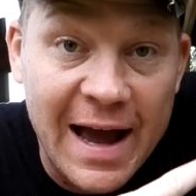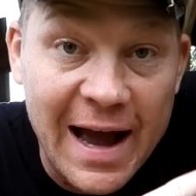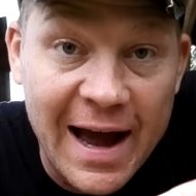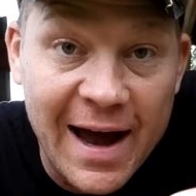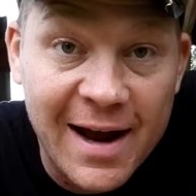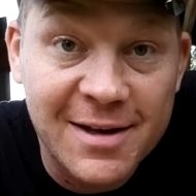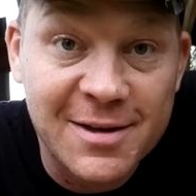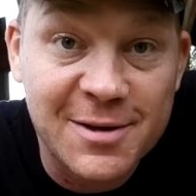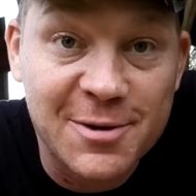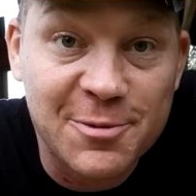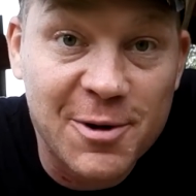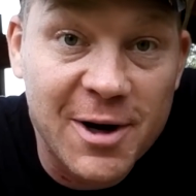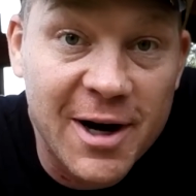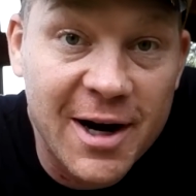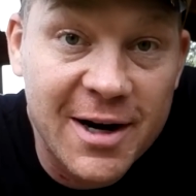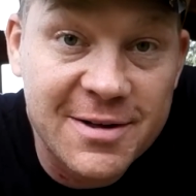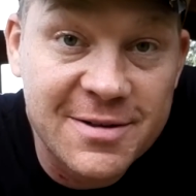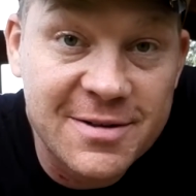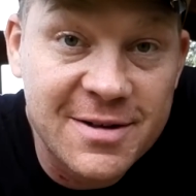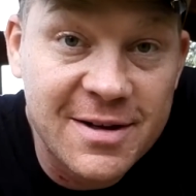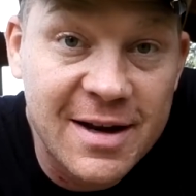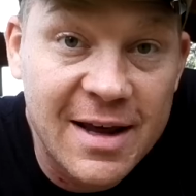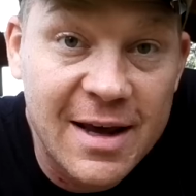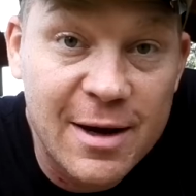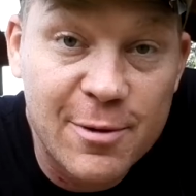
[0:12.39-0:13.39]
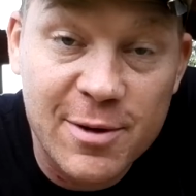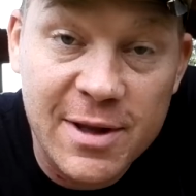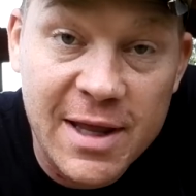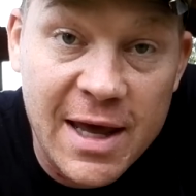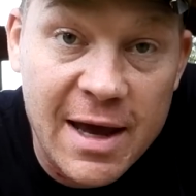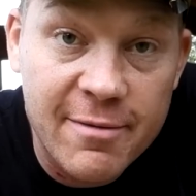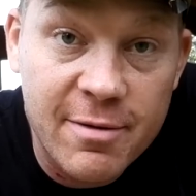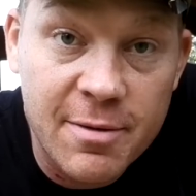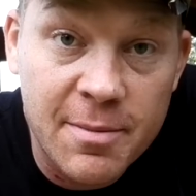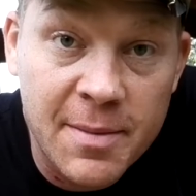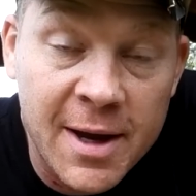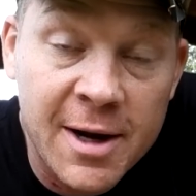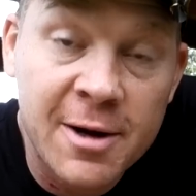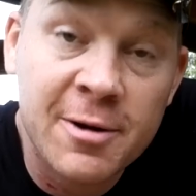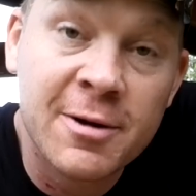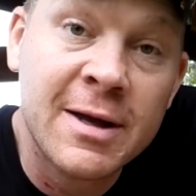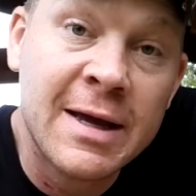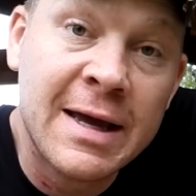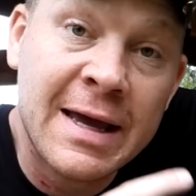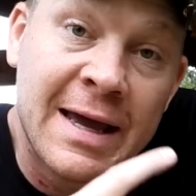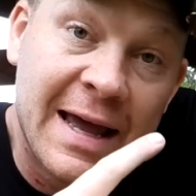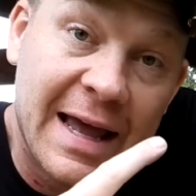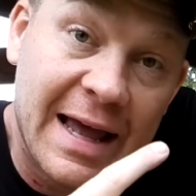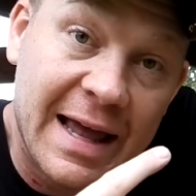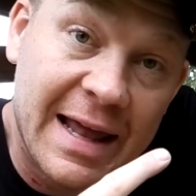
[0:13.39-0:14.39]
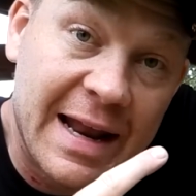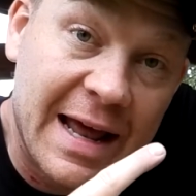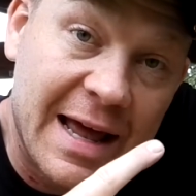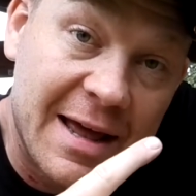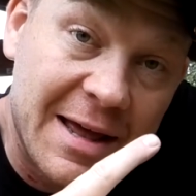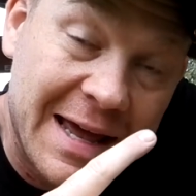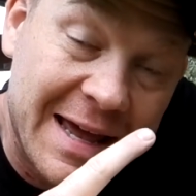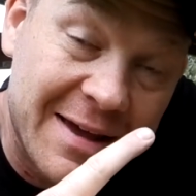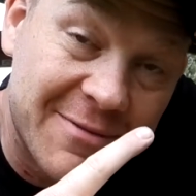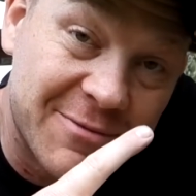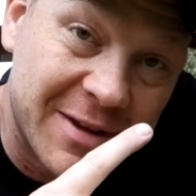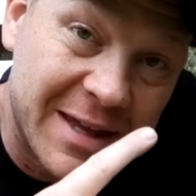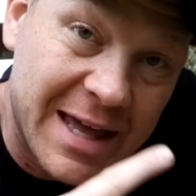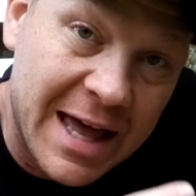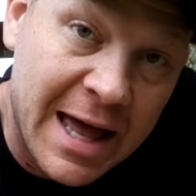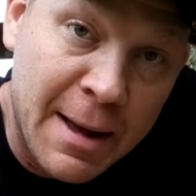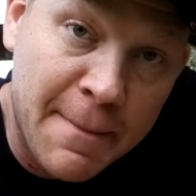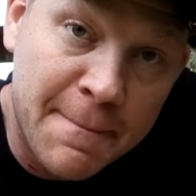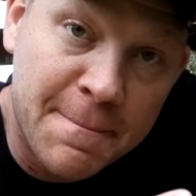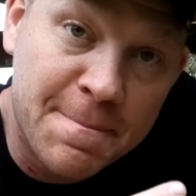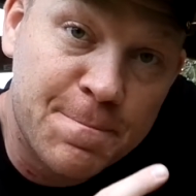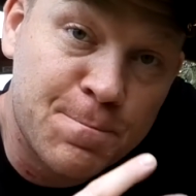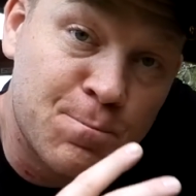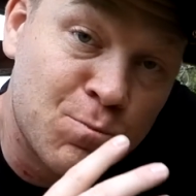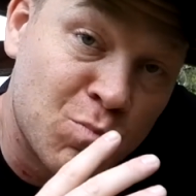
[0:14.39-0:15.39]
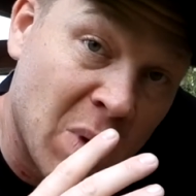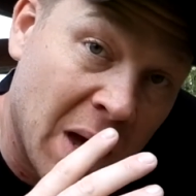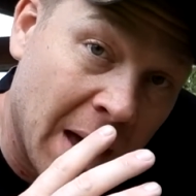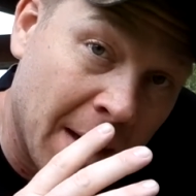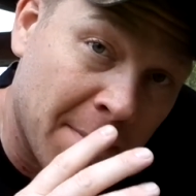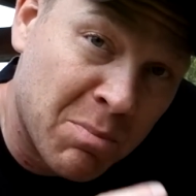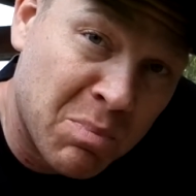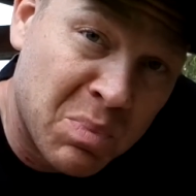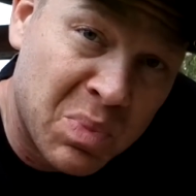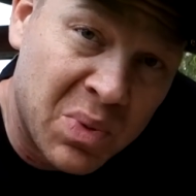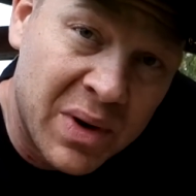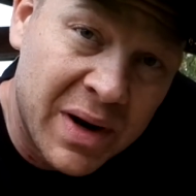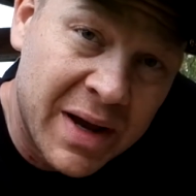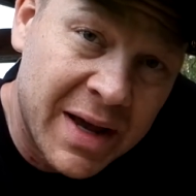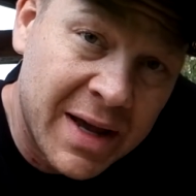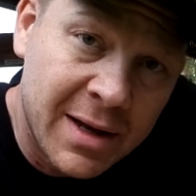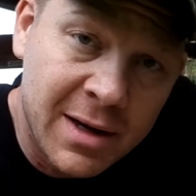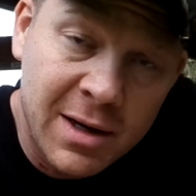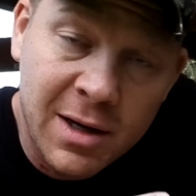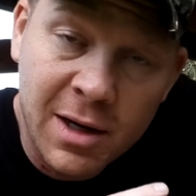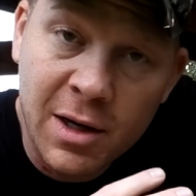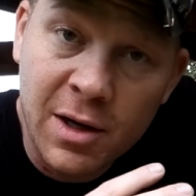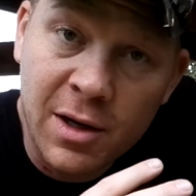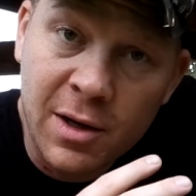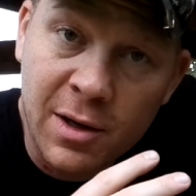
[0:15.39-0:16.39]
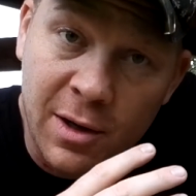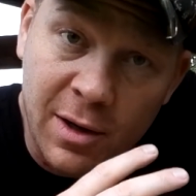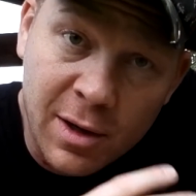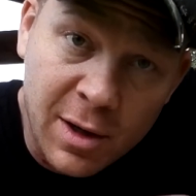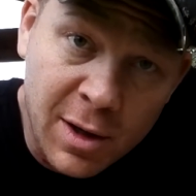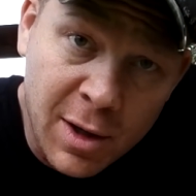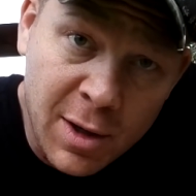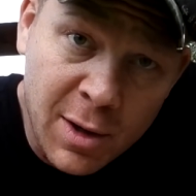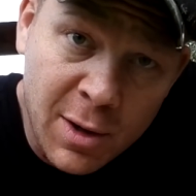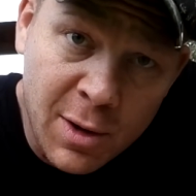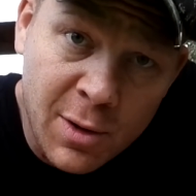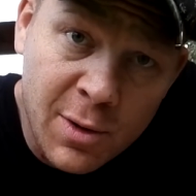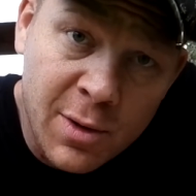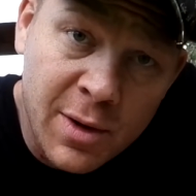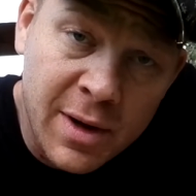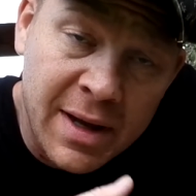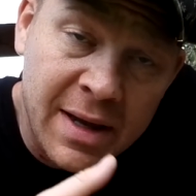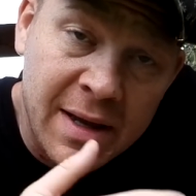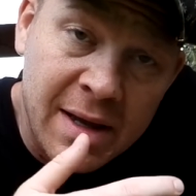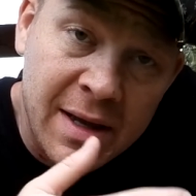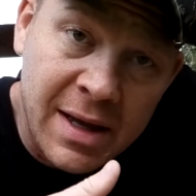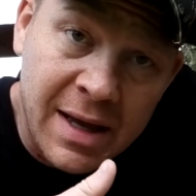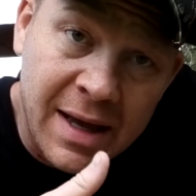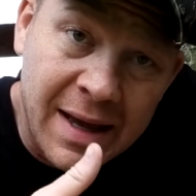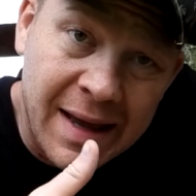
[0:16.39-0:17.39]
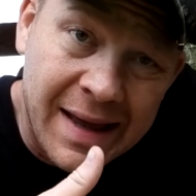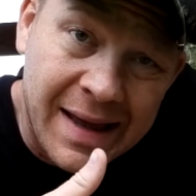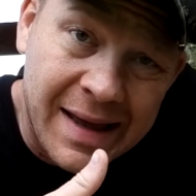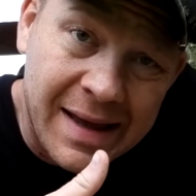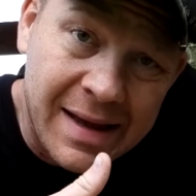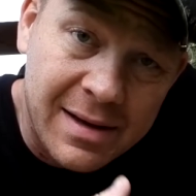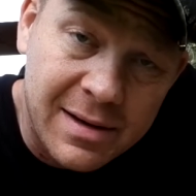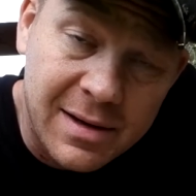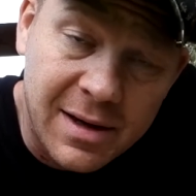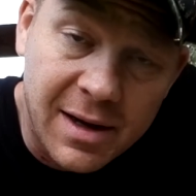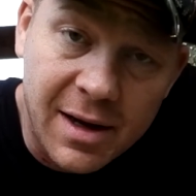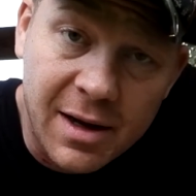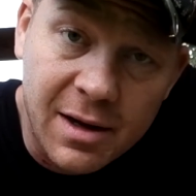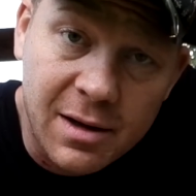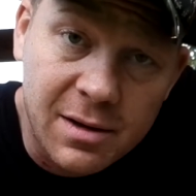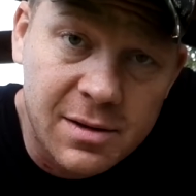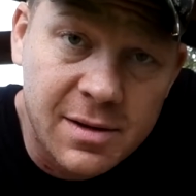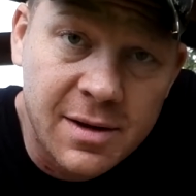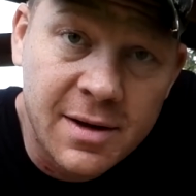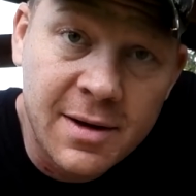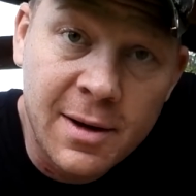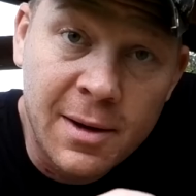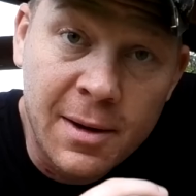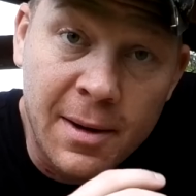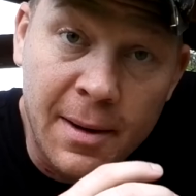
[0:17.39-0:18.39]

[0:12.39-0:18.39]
Out at the range today with heavy metal, and I have got my brand new handheld